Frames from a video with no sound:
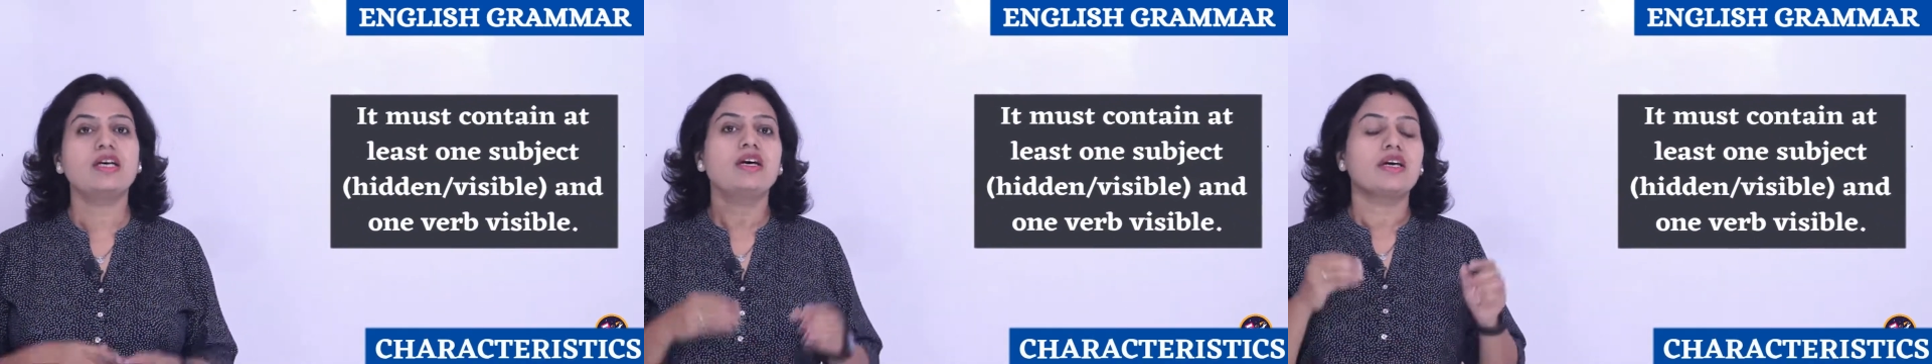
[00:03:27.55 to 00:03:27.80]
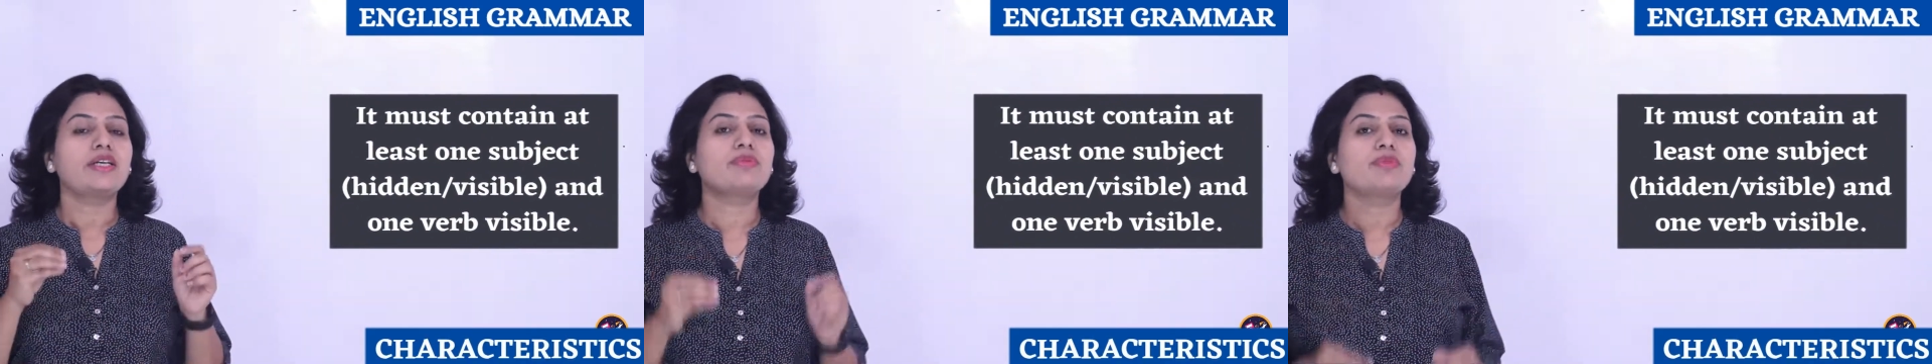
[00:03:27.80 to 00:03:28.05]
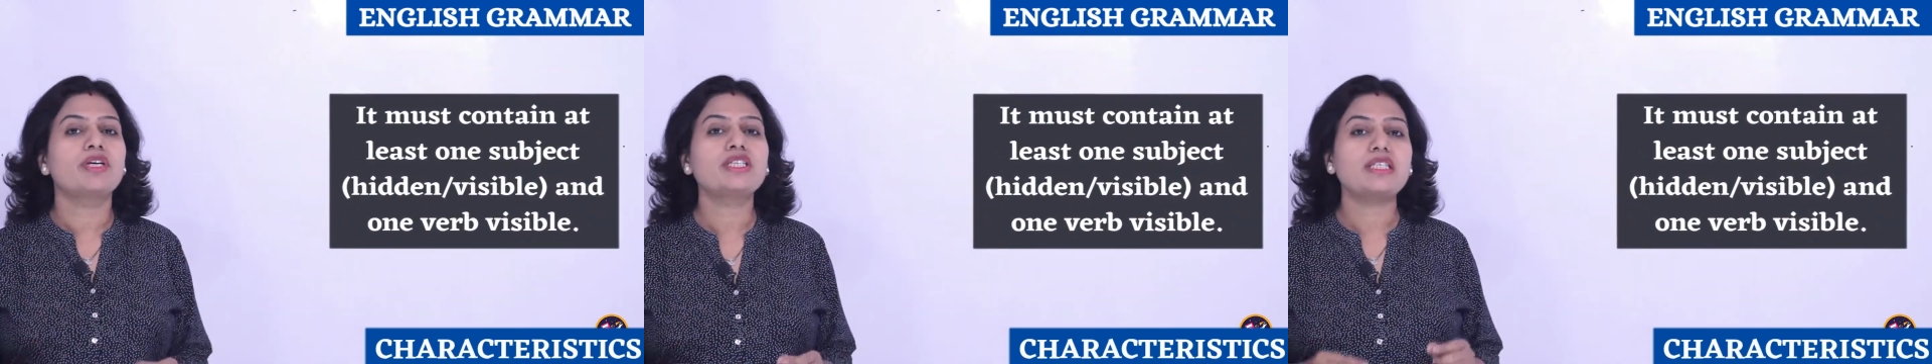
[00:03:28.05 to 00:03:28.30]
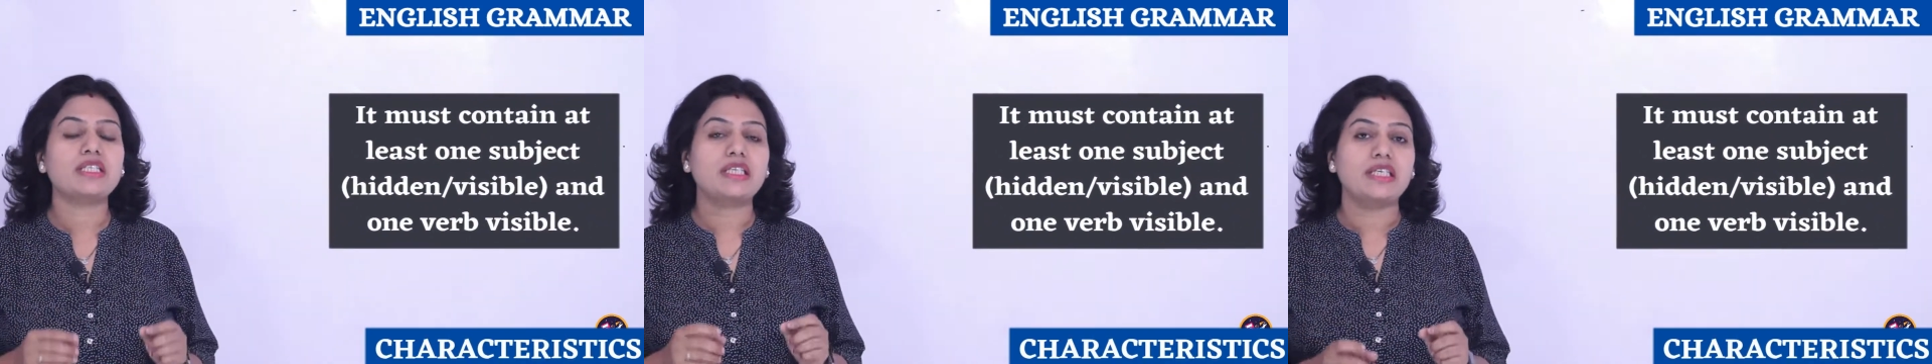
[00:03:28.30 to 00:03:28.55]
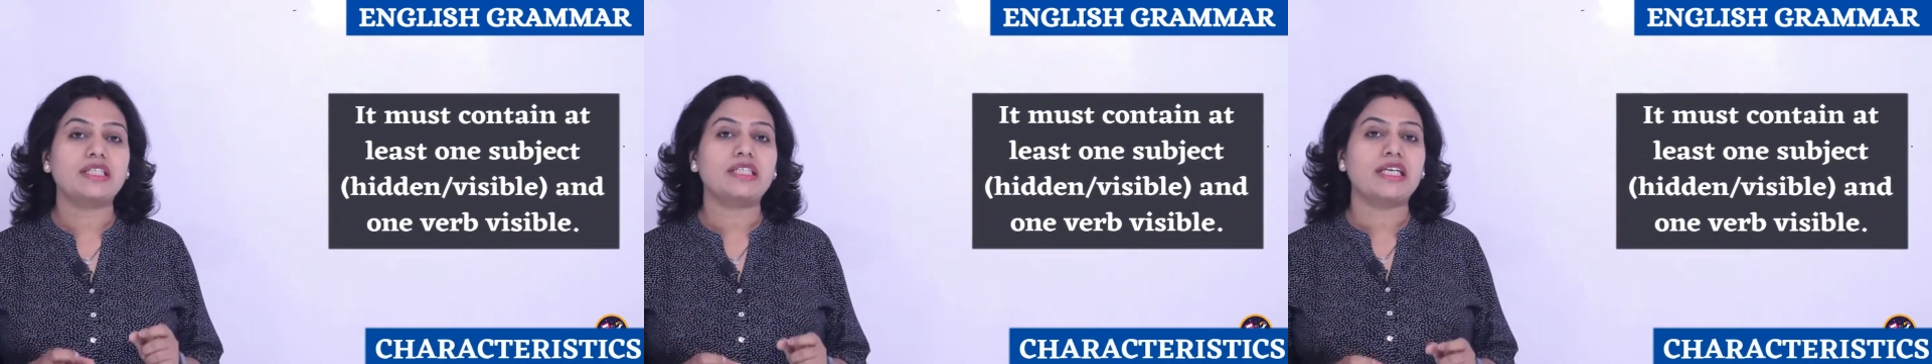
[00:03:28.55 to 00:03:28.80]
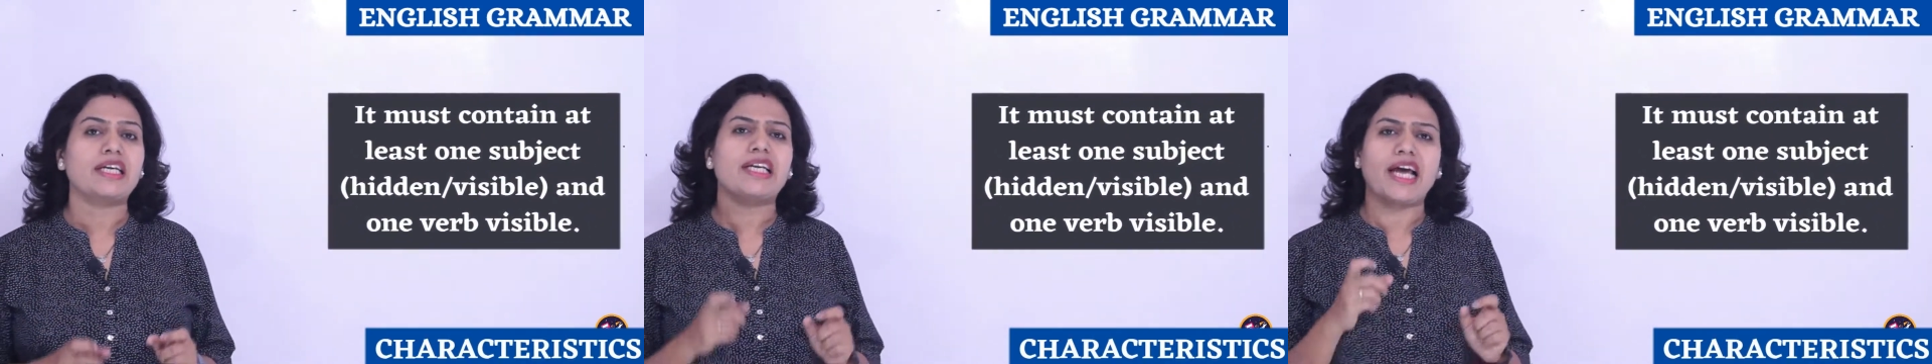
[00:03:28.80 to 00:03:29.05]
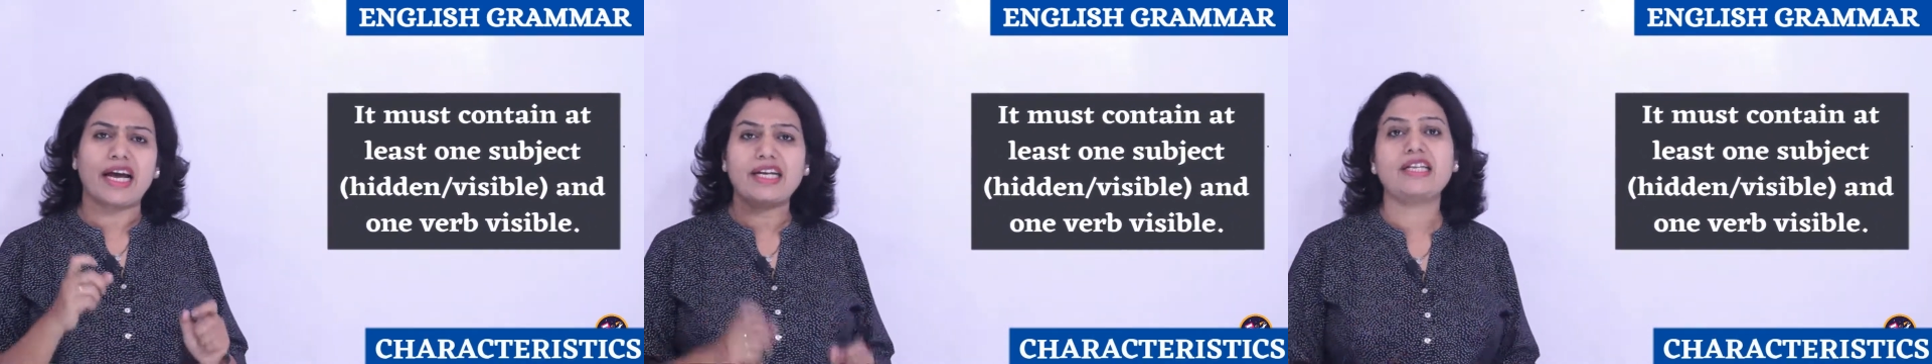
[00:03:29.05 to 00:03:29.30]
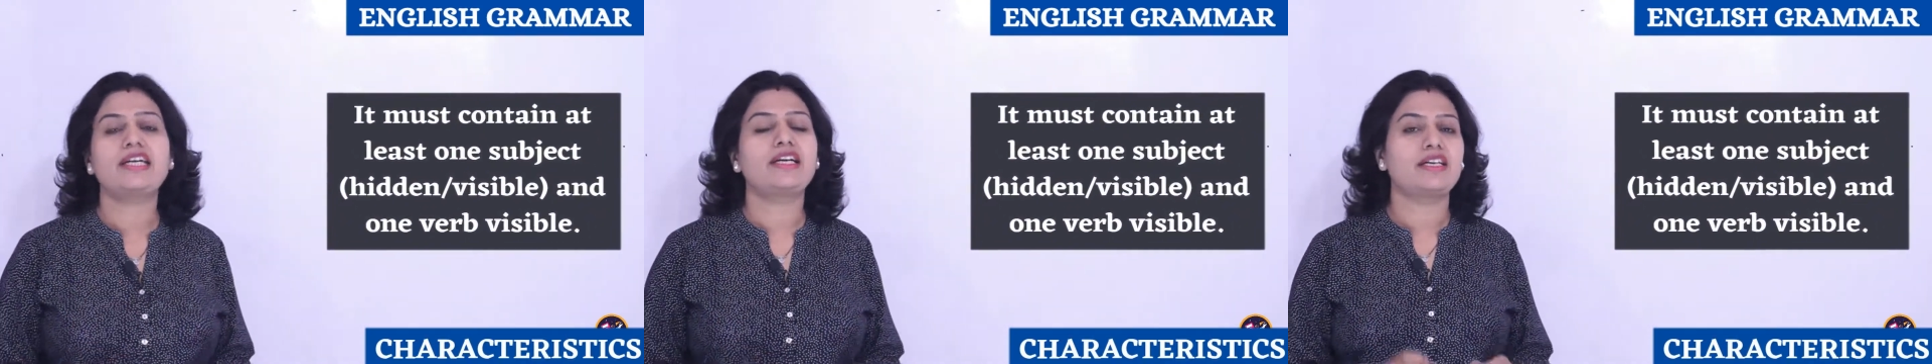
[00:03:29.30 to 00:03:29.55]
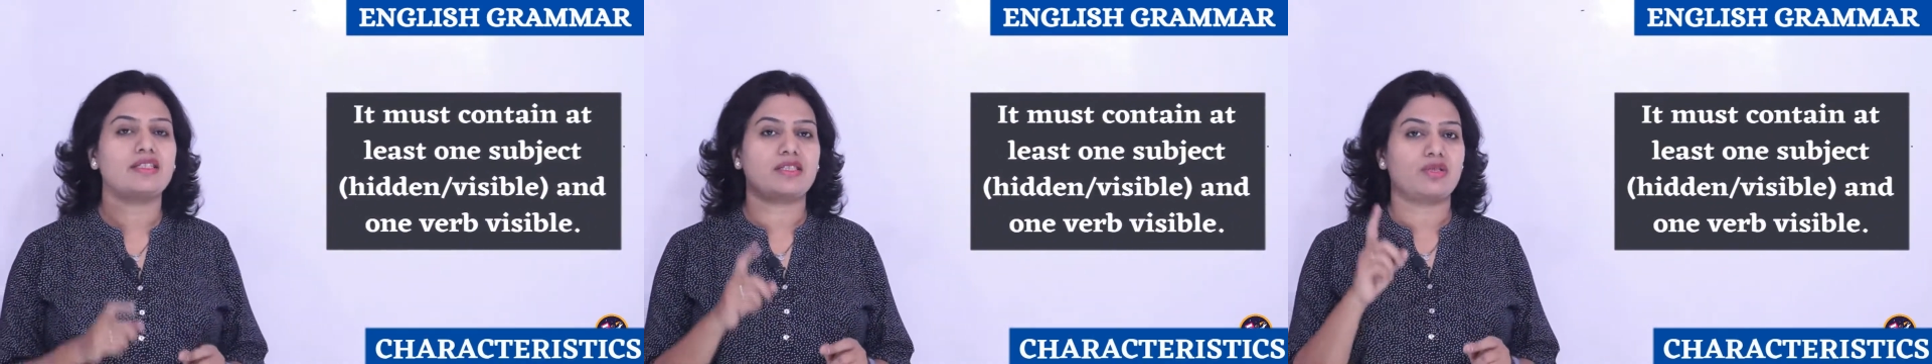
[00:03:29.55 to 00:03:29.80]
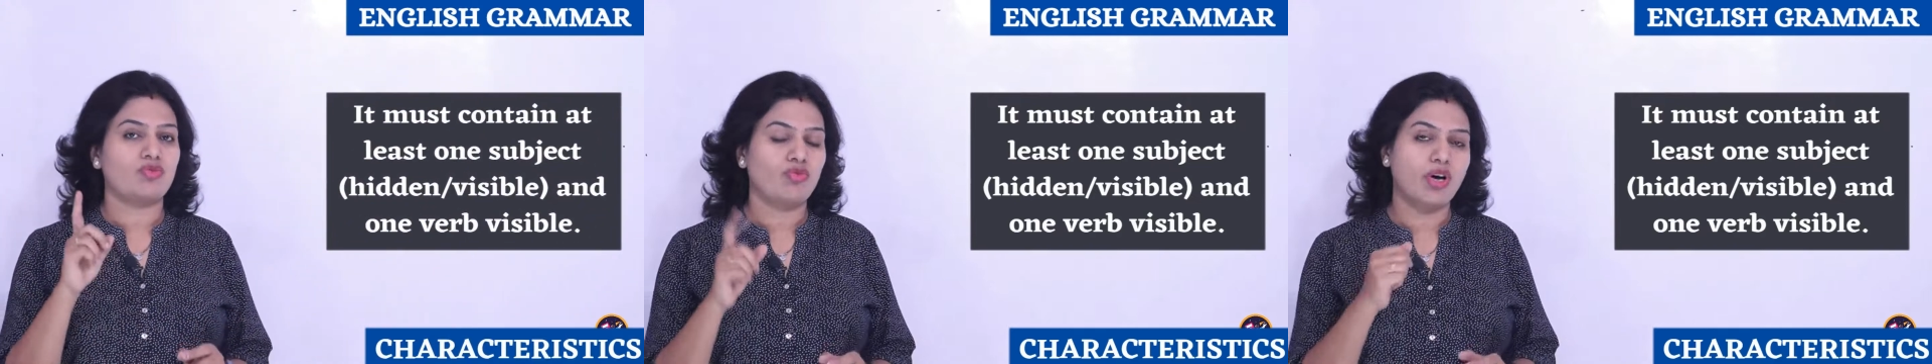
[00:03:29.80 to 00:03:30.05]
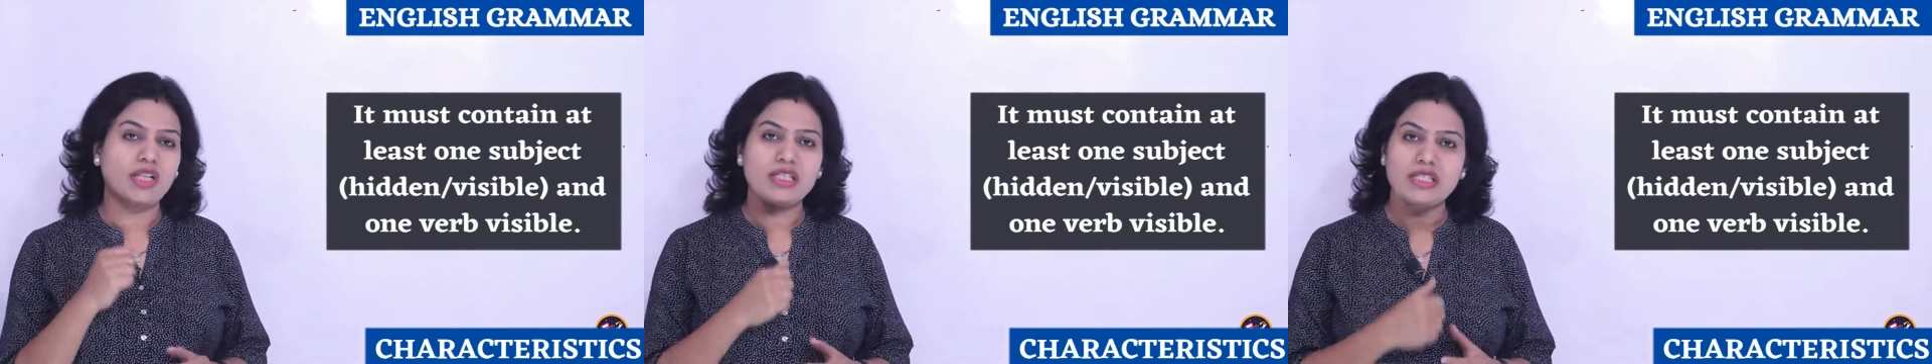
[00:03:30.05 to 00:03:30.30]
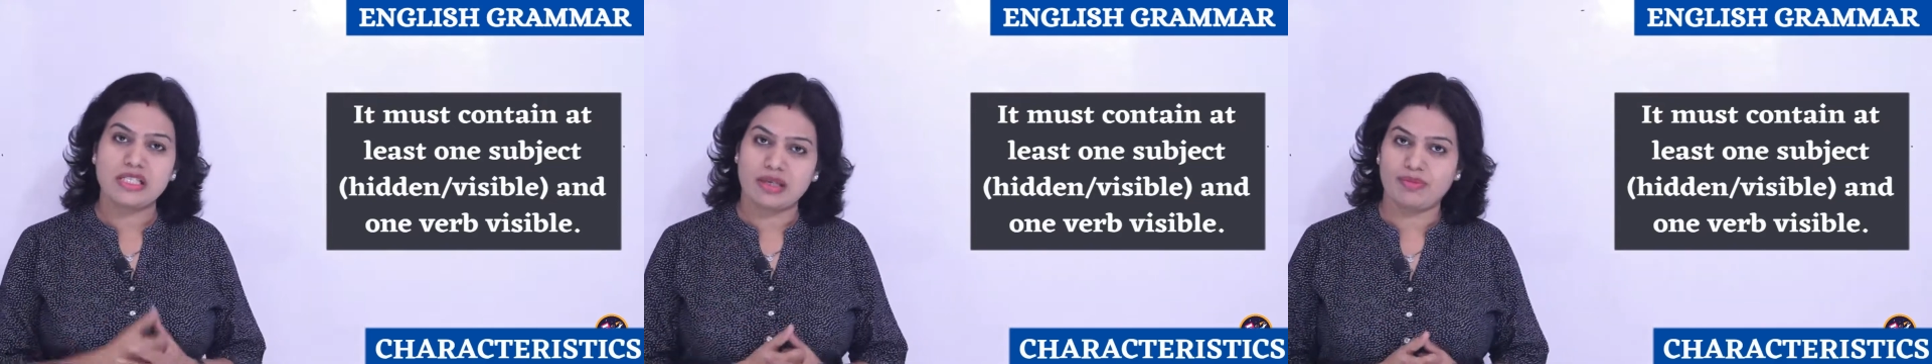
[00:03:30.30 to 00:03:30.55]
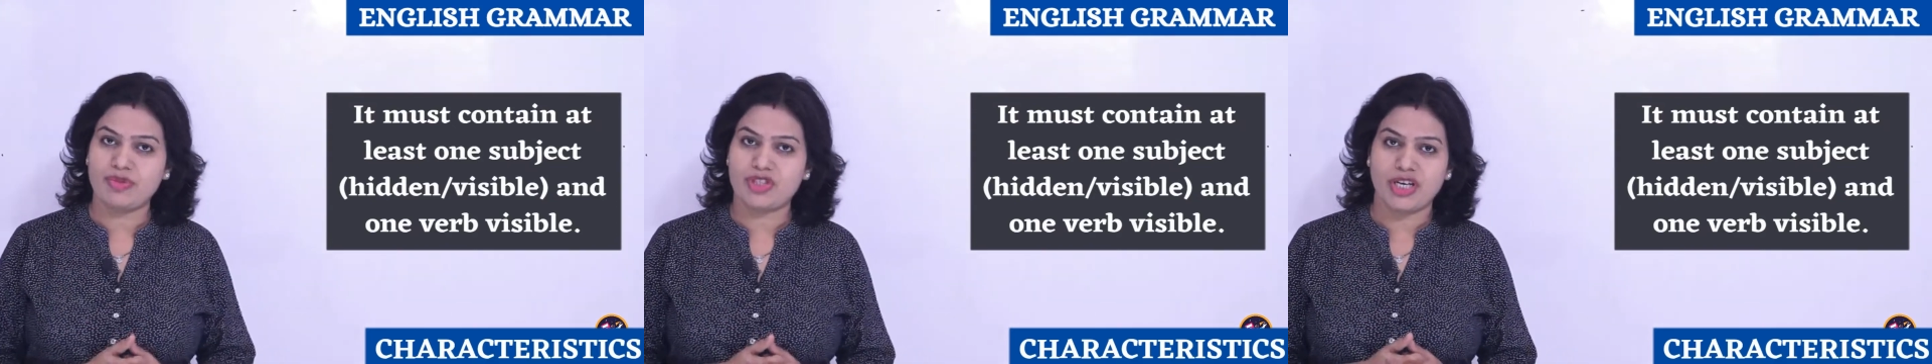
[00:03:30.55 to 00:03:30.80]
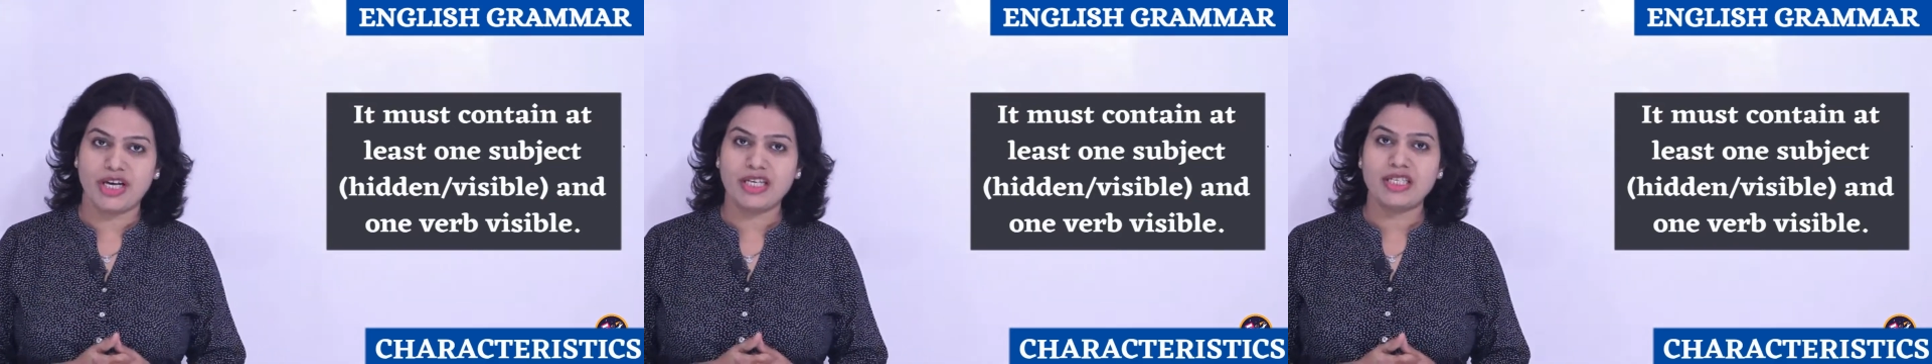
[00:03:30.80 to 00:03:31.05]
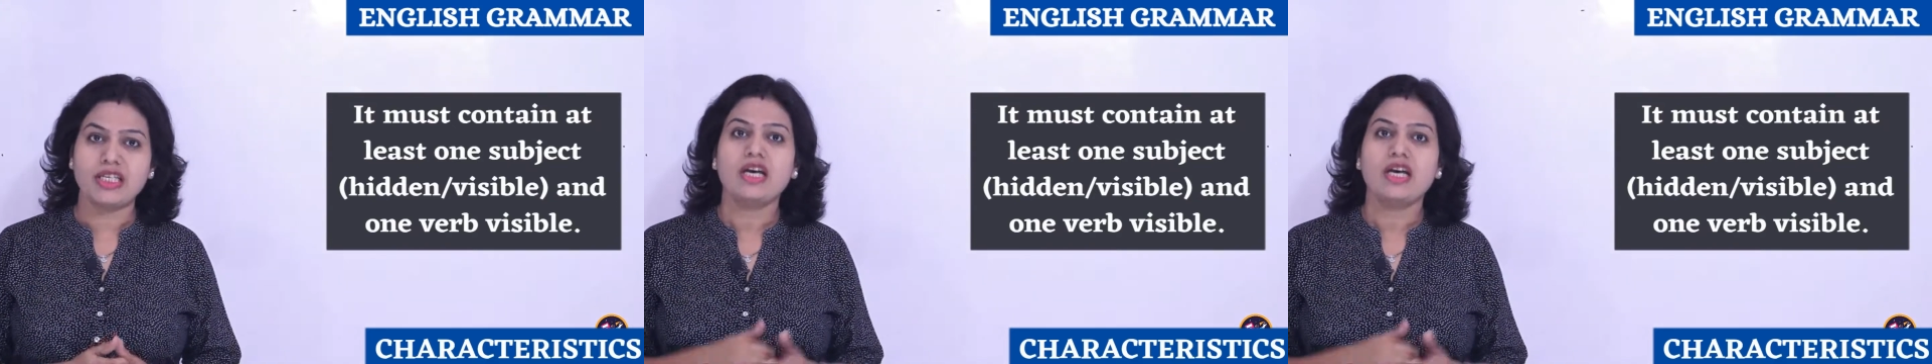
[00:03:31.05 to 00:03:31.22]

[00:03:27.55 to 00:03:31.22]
it must contain at least one subject,